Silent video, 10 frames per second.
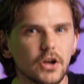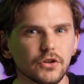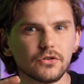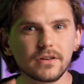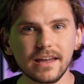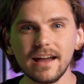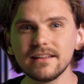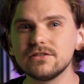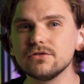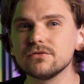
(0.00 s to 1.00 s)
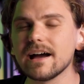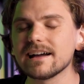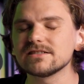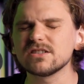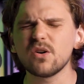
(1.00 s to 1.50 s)
You can do
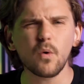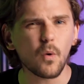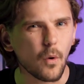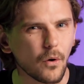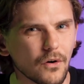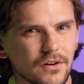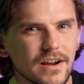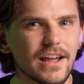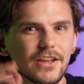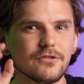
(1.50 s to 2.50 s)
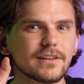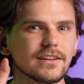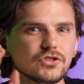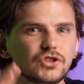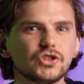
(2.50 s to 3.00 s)
that or you
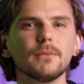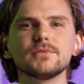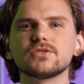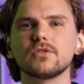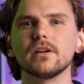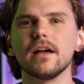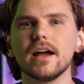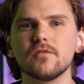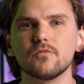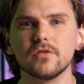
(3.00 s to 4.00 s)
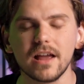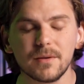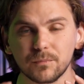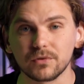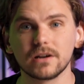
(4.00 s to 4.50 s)
can jump straight ahead with
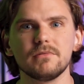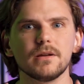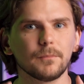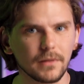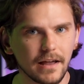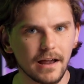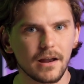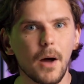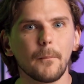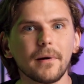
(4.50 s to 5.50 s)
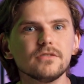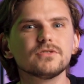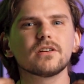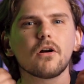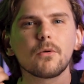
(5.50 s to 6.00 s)
a premium plan by
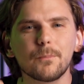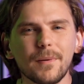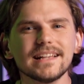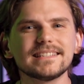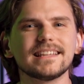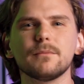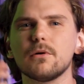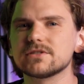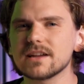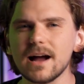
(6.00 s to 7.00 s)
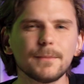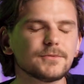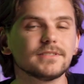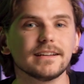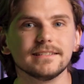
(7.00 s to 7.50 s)
using our best and most
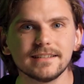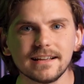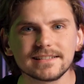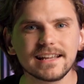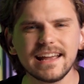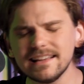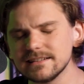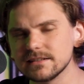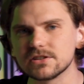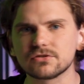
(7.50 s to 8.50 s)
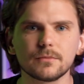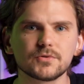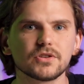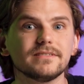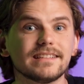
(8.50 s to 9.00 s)
up-to-date deals in the
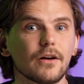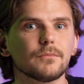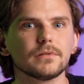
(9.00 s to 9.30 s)
description down